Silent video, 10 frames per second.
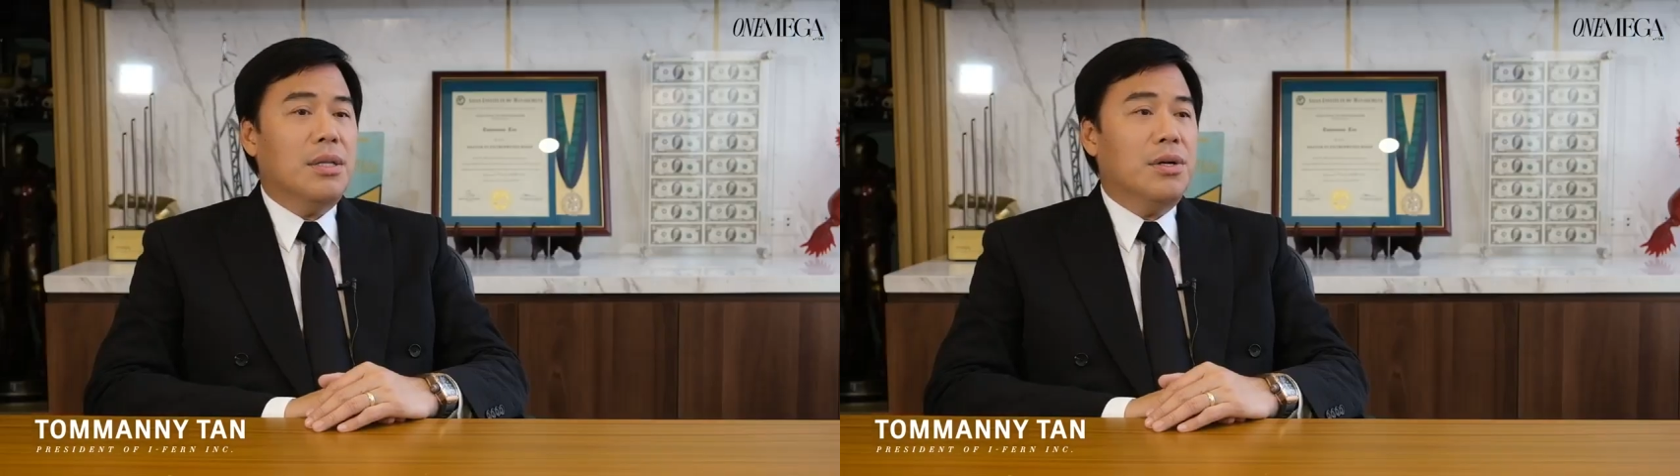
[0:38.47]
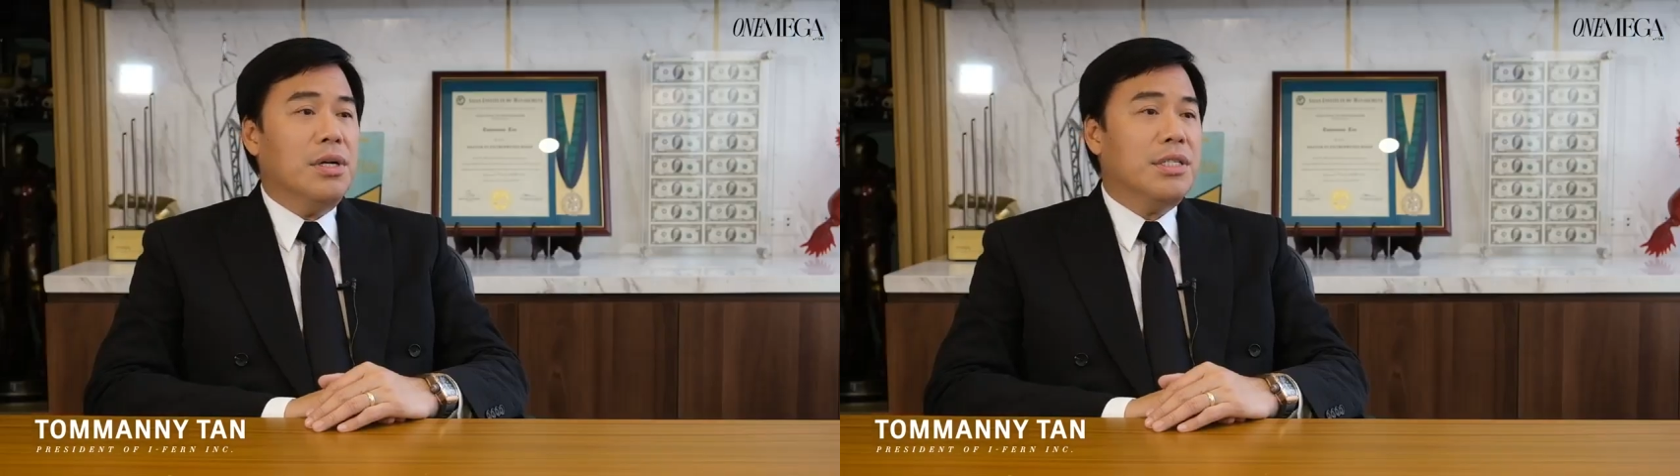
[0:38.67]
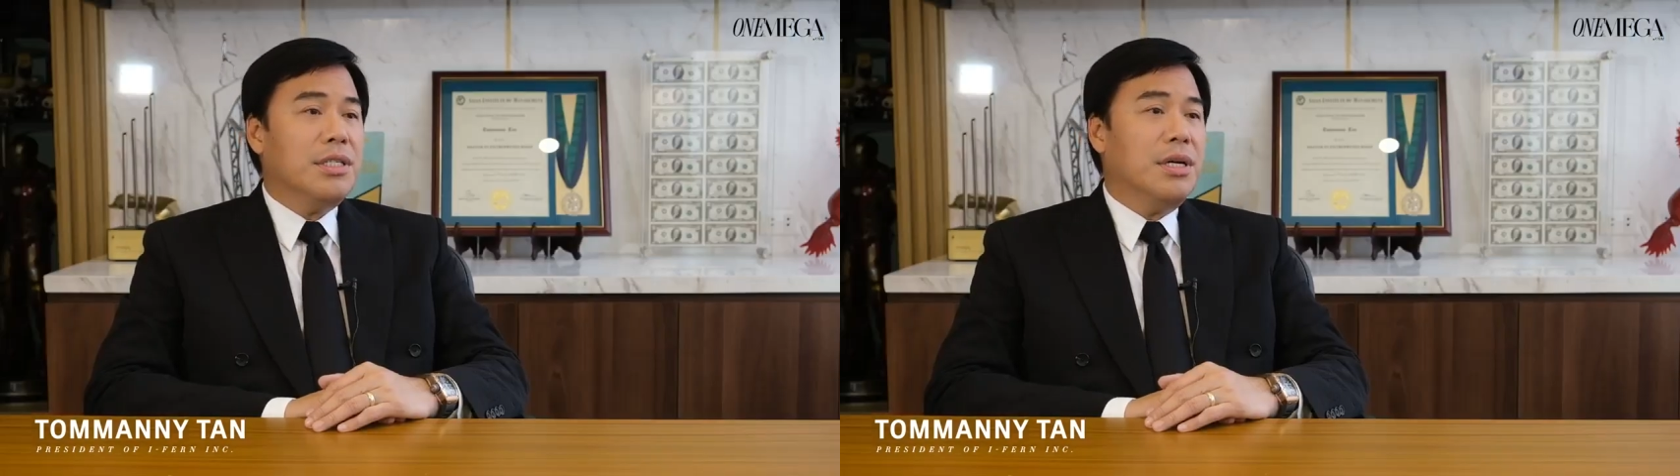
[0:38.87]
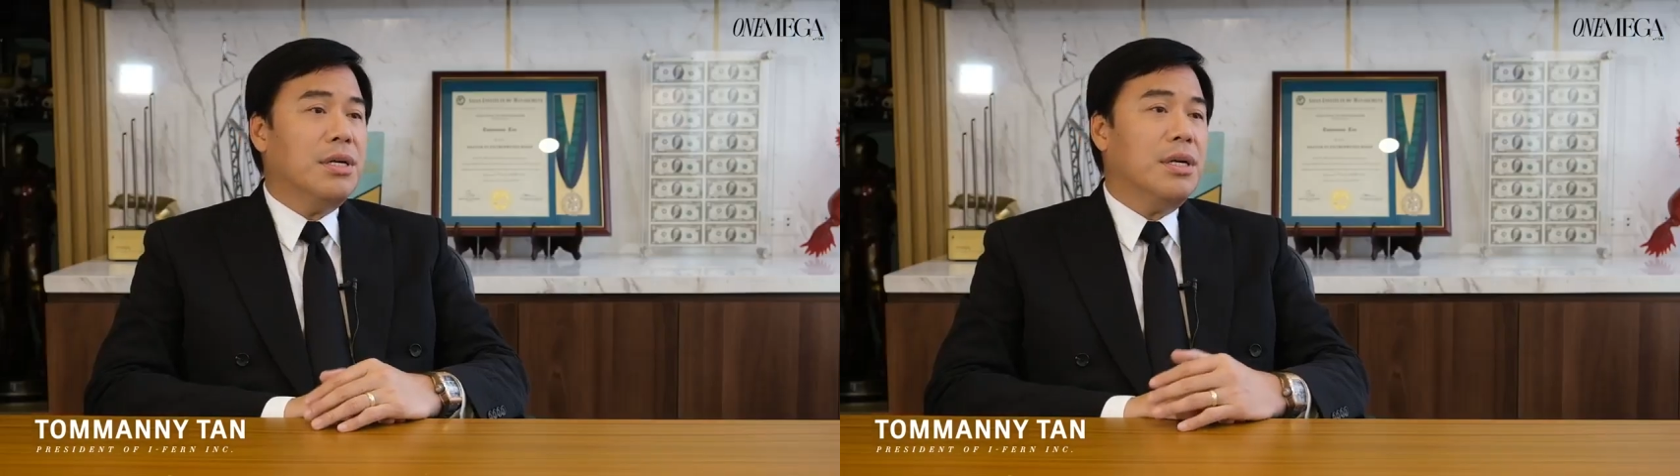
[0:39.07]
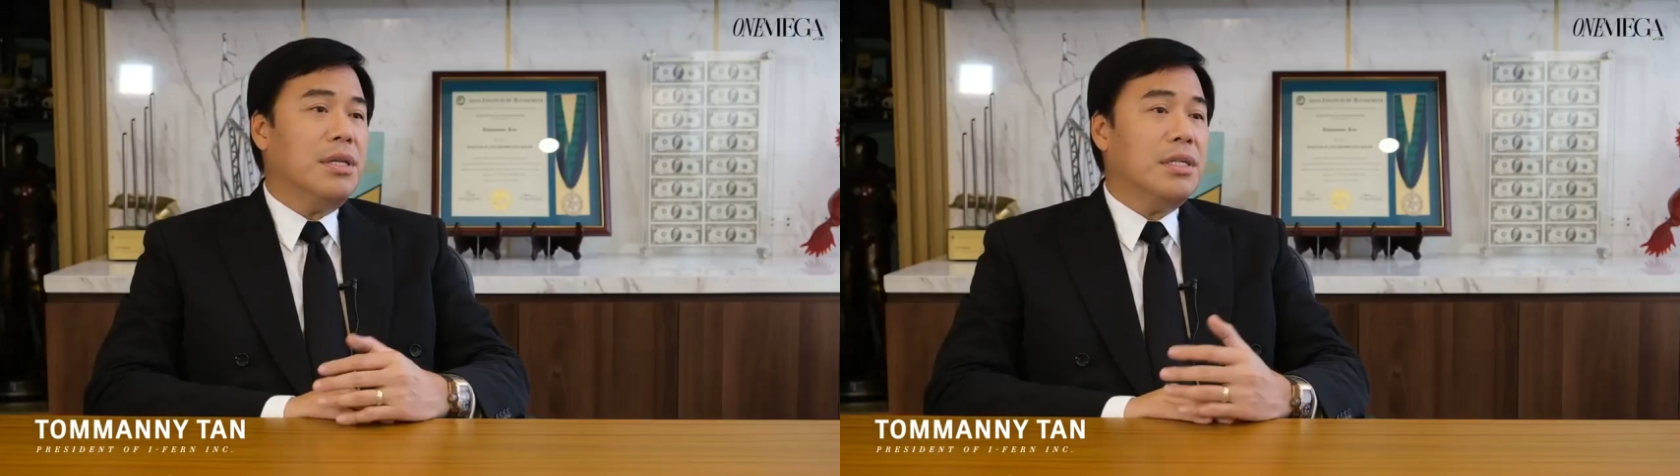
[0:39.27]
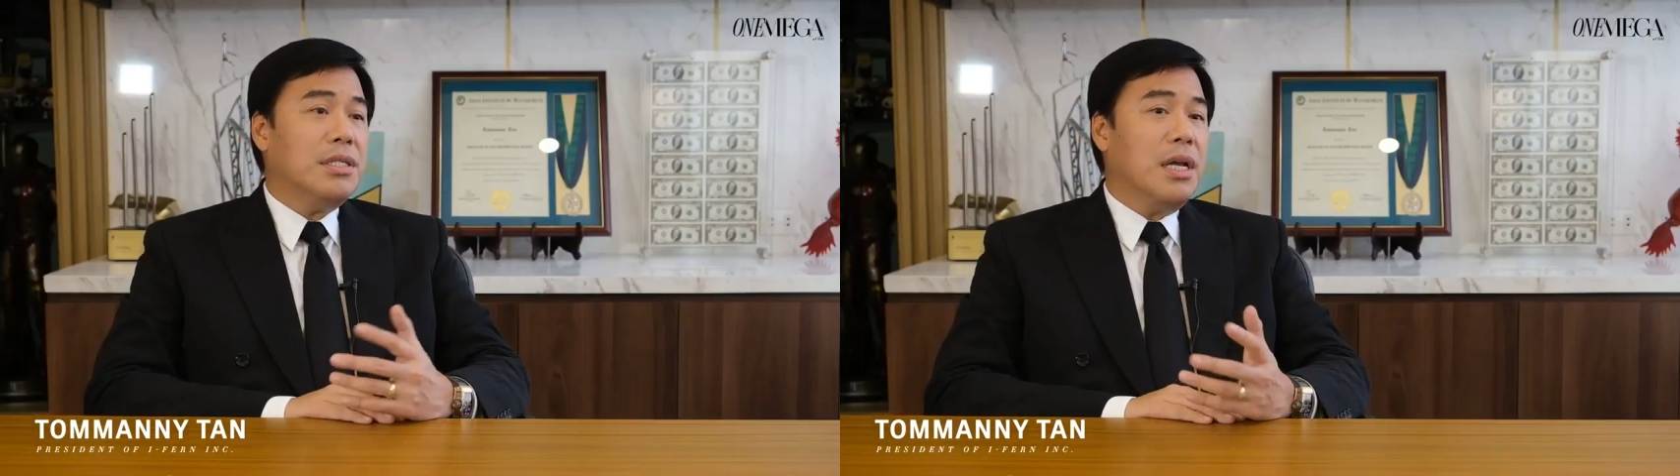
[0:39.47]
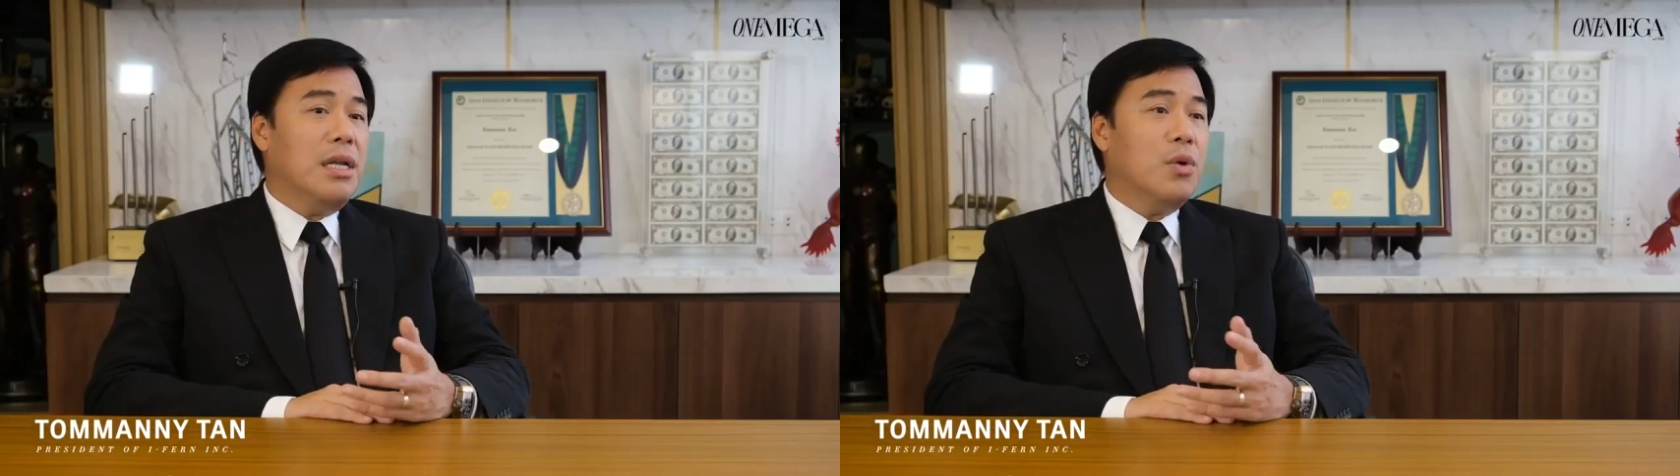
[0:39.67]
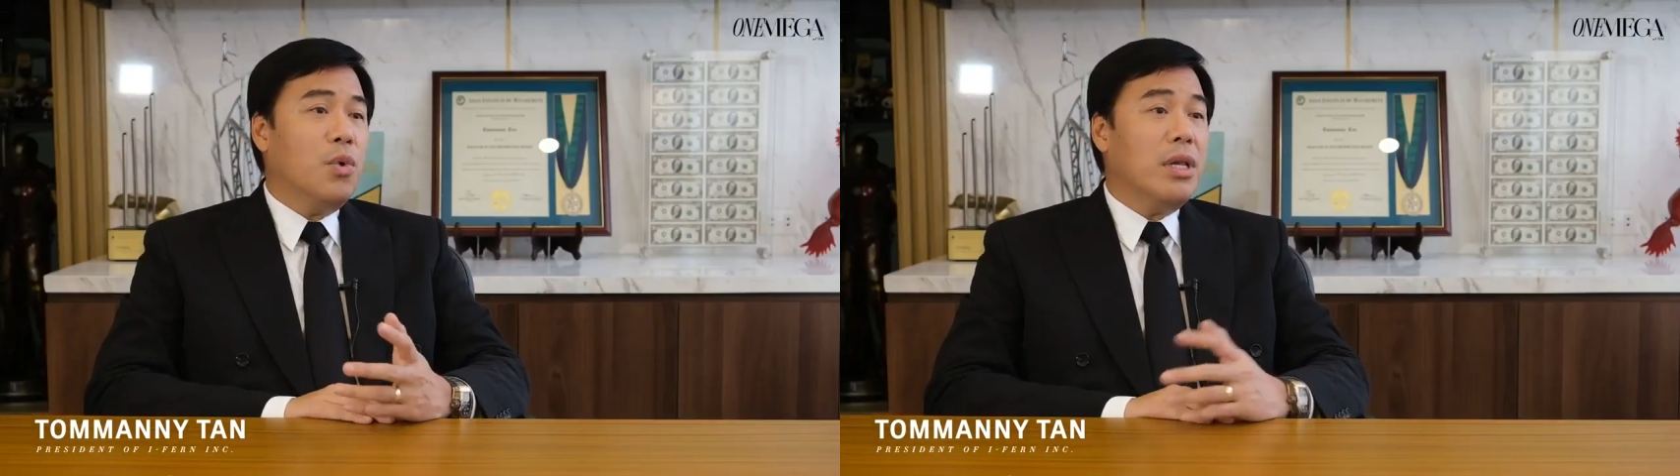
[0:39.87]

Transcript: real secret is selling